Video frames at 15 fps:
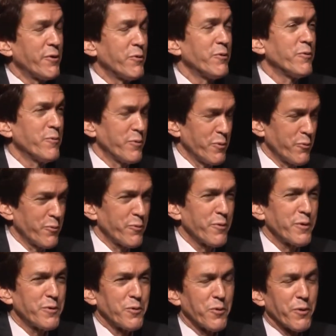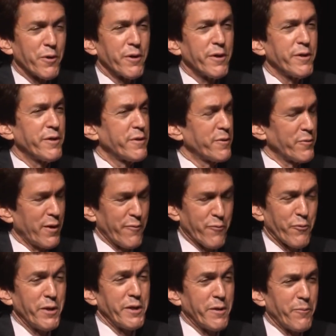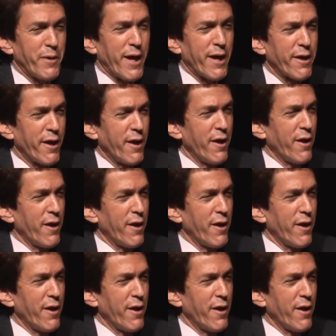who you adored and I've written about,